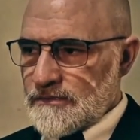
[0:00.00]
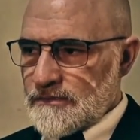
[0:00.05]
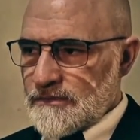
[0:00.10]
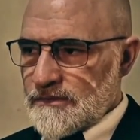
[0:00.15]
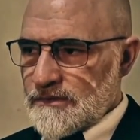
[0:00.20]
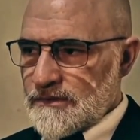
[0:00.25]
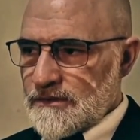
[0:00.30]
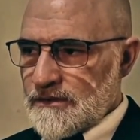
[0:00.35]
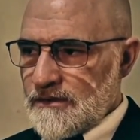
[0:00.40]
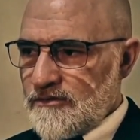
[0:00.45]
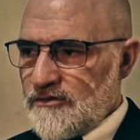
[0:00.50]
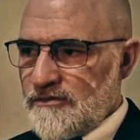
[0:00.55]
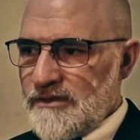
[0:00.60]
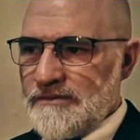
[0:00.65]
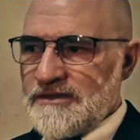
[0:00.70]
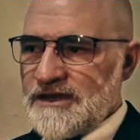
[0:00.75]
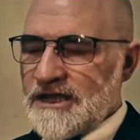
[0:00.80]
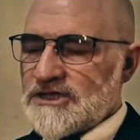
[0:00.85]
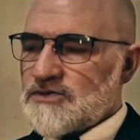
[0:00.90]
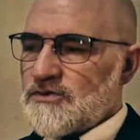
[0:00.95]
I mean, maybe
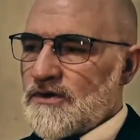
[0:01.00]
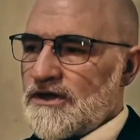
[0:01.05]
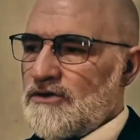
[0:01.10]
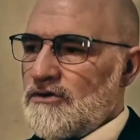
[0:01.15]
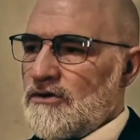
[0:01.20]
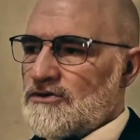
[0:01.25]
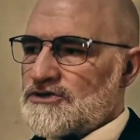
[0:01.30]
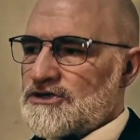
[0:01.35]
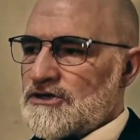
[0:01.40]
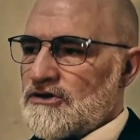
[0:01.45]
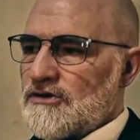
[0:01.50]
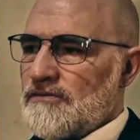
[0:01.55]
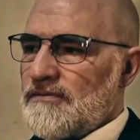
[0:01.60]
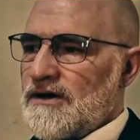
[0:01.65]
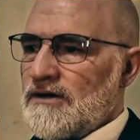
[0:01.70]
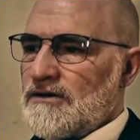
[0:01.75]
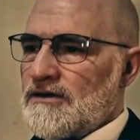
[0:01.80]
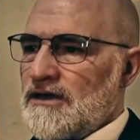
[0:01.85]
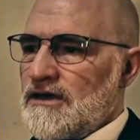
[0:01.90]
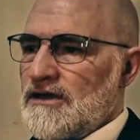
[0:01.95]
that's why you all talk
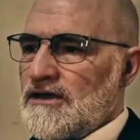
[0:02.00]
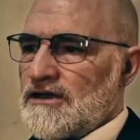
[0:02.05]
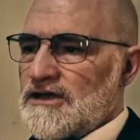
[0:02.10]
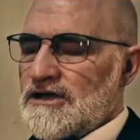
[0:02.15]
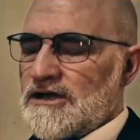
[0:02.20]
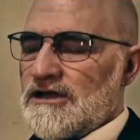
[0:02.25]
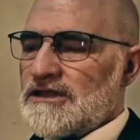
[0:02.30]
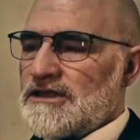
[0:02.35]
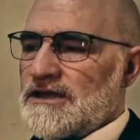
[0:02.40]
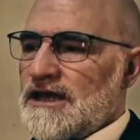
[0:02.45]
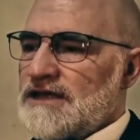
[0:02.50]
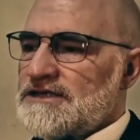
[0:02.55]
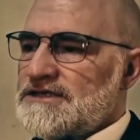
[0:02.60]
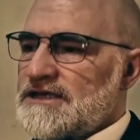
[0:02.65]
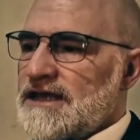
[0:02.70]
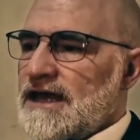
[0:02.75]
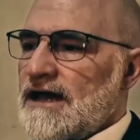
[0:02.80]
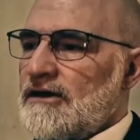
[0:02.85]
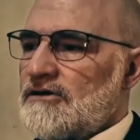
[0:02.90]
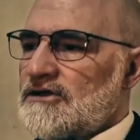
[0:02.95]
about colonizing
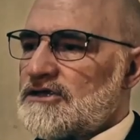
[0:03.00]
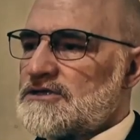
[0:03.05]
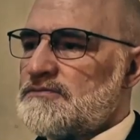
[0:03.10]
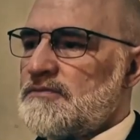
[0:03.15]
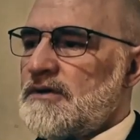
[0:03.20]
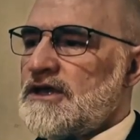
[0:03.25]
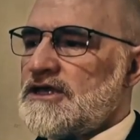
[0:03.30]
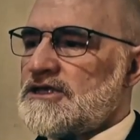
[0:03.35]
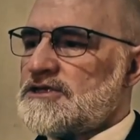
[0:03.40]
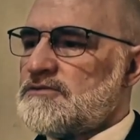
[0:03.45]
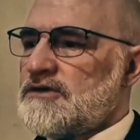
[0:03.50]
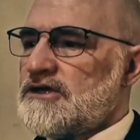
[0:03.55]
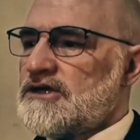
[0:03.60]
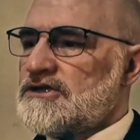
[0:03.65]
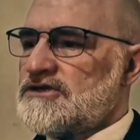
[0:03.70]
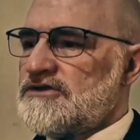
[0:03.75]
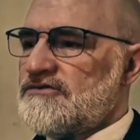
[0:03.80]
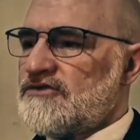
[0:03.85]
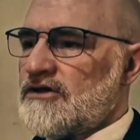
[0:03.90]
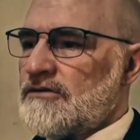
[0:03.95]
outer space, because
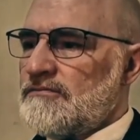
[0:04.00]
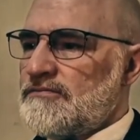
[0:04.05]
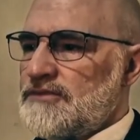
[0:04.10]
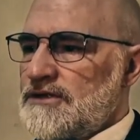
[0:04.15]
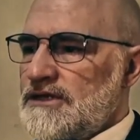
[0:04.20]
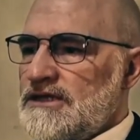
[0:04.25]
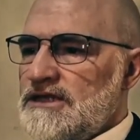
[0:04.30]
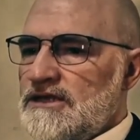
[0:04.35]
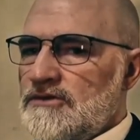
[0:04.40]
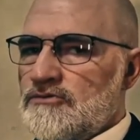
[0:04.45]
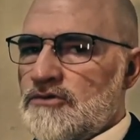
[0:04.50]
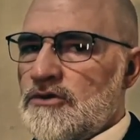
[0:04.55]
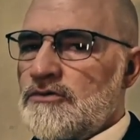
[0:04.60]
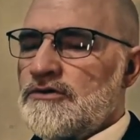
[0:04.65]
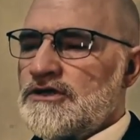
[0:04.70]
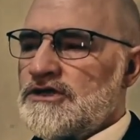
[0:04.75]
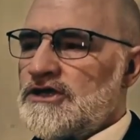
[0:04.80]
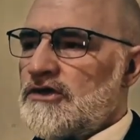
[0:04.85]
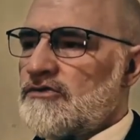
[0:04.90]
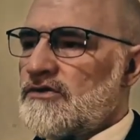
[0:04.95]
you've completely
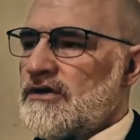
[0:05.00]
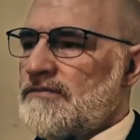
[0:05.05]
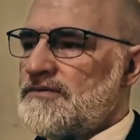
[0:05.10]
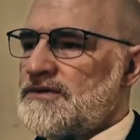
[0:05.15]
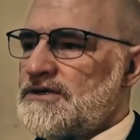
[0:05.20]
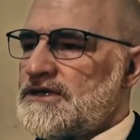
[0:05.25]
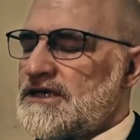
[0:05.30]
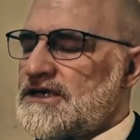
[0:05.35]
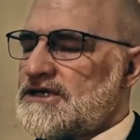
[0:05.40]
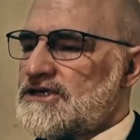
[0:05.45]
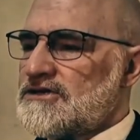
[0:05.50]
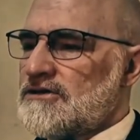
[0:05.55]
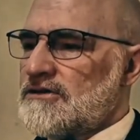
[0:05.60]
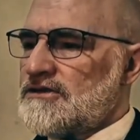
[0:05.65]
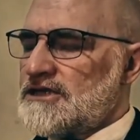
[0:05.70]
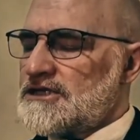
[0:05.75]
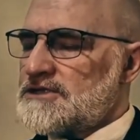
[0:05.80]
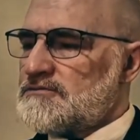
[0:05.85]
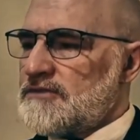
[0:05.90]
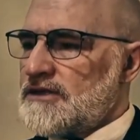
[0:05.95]
ruined your reputation on
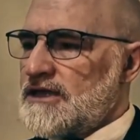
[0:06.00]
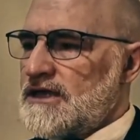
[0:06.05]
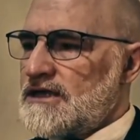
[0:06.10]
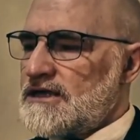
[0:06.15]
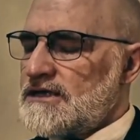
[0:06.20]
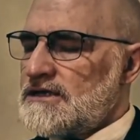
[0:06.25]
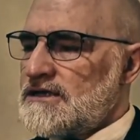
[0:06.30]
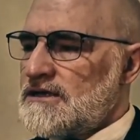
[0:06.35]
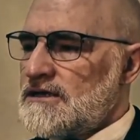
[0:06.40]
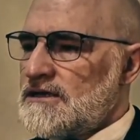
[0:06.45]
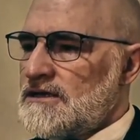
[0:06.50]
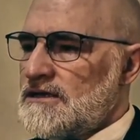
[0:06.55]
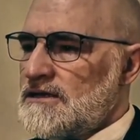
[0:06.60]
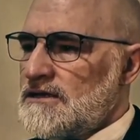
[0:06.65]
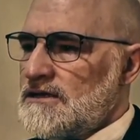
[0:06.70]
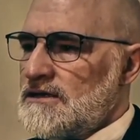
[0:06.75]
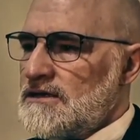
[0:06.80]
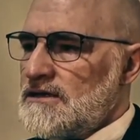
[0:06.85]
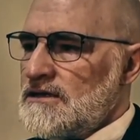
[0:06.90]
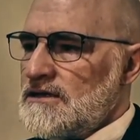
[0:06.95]
this planet.
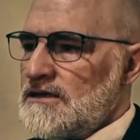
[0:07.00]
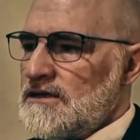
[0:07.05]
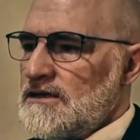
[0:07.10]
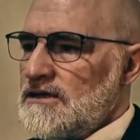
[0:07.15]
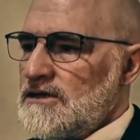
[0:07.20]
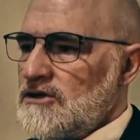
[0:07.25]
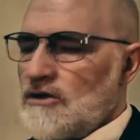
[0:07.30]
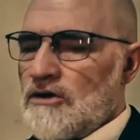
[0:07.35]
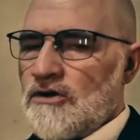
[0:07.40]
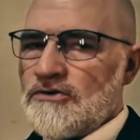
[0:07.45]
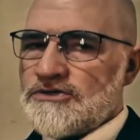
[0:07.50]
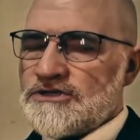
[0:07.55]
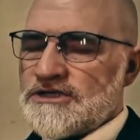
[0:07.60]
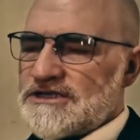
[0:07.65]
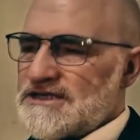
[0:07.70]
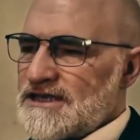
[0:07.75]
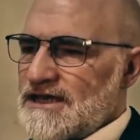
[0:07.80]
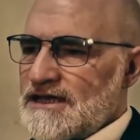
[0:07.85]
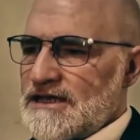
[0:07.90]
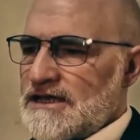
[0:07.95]
Your whole
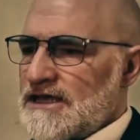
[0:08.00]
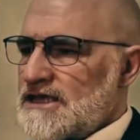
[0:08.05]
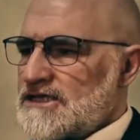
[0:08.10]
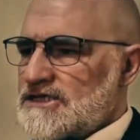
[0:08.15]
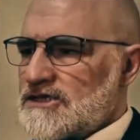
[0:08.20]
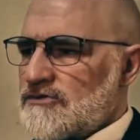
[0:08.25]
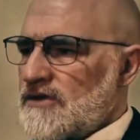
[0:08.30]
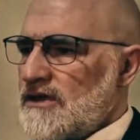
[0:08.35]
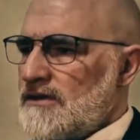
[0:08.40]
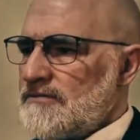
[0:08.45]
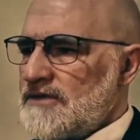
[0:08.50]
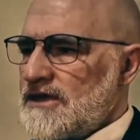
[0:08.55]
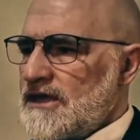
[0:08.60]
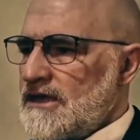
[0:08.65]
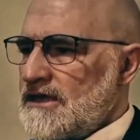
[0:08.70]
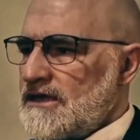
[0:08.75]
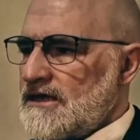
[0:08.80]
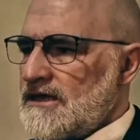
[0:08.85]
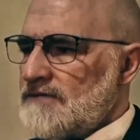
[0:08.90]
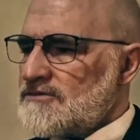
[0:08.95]
society is a rape
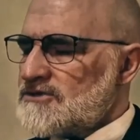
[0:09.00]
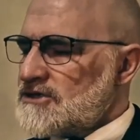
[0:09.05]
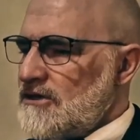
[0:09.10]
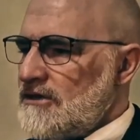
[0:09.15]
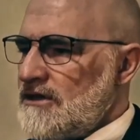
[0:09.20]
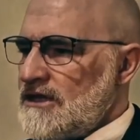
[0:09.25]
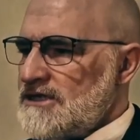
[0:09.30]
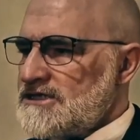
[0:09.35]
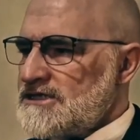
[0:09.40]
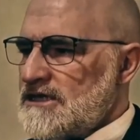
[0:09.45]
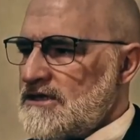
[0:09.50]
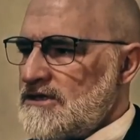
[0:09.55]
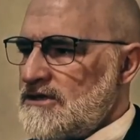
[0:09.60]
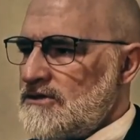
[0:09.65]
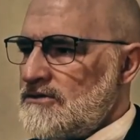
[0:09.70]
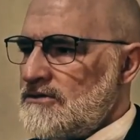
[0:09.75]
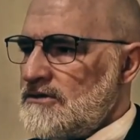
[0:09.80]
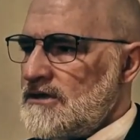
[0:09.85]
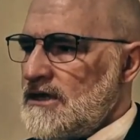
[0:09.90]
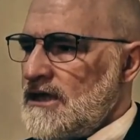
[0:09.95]
gang, I'm sorry to tell
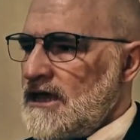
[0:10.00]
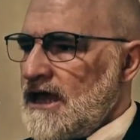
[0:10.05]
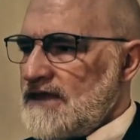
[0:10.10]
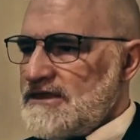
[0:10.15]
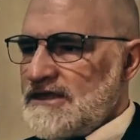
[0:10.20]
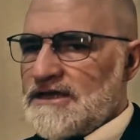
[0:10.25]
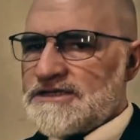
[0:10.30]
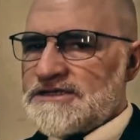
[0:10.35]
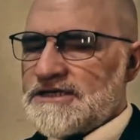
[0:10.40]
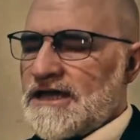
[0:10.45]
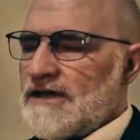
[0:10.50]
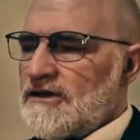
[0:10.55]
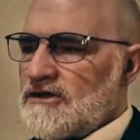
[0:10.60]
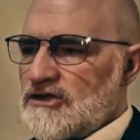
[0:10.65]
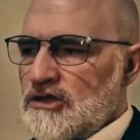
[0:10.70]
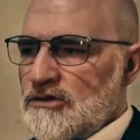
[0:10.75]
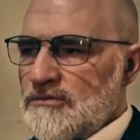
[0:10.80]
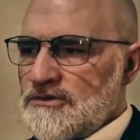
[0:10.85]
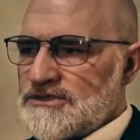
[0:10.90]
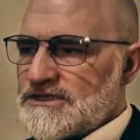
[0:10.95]
you. And the entire
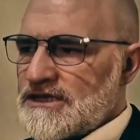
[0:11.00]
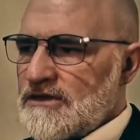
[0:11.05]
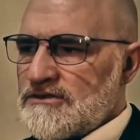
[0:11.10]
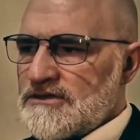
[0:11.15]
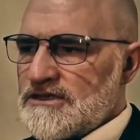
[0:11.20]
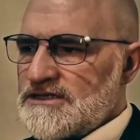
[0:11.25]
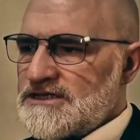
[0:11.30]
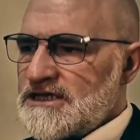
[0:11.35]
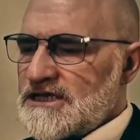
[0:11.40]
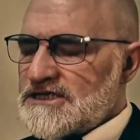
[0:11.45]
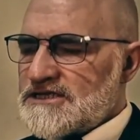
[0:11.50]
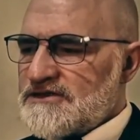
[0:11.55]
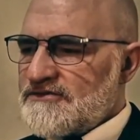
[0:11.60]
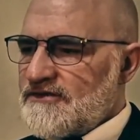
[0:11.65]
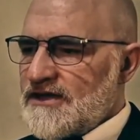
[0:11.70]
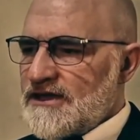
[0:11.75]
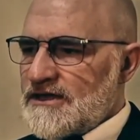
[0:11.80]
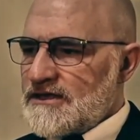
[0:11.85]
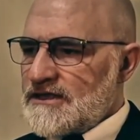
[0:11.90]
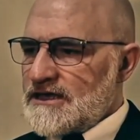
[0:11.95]
global south can
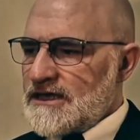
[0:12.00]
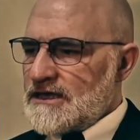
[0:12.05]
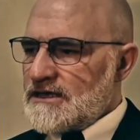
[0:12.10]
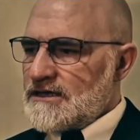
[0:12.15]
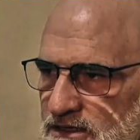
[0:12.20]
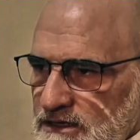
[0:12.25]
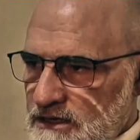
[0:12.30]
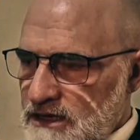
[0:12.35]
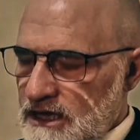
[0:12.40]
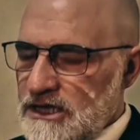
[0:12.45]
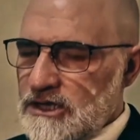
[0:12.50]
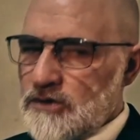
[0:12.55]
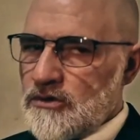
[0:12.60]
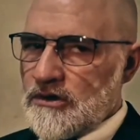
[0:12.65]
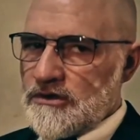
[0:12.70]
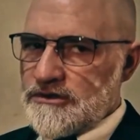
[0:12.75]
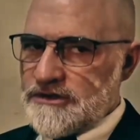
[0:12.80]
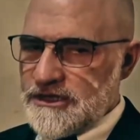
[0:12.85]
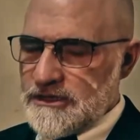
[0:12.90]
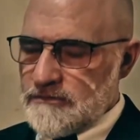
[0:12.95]
testify to that. And you are
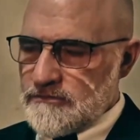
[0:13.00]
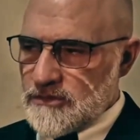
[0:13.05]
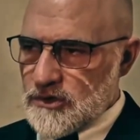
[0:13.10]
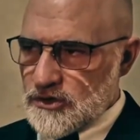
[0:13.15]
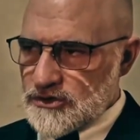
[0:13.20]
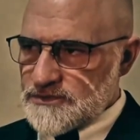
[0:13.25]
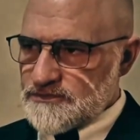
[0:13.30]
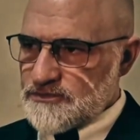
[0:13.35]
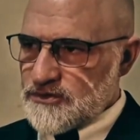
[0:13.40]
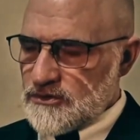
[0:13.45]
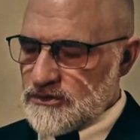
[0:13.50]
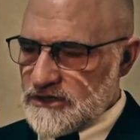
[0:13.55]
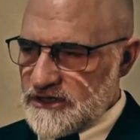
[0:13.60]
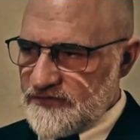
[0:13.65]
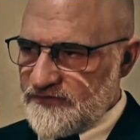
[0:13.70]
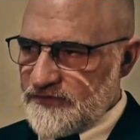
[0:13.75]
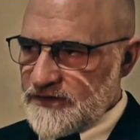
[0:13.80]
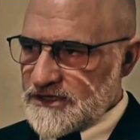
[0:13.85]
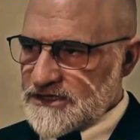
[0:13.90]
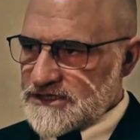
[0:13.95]
the most
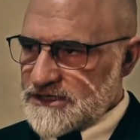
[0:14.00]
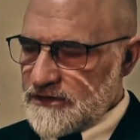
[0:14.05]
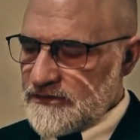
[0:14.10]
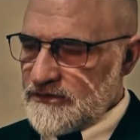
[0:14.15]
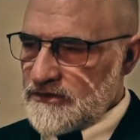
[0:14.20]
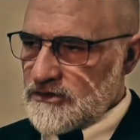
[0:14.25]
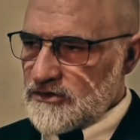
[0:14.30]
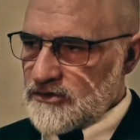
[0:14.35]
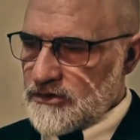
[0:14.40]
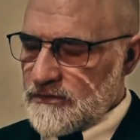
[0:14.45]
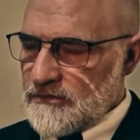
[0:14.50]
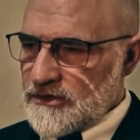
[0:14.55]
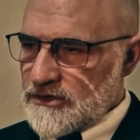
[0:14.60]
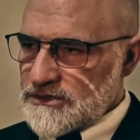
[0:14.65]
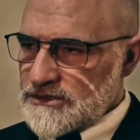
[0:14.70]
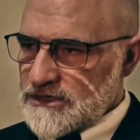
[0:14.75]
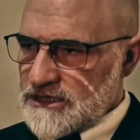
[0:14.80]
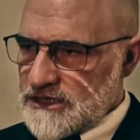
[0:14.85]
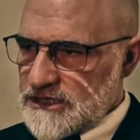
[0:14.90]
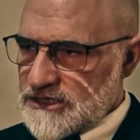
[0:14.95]
prolific serial criminals
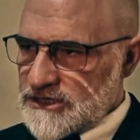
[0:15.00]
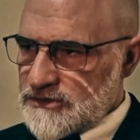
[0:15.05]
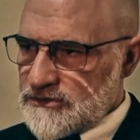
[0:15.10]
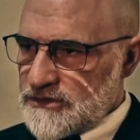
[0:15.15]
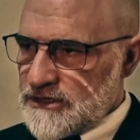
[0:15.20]
in history.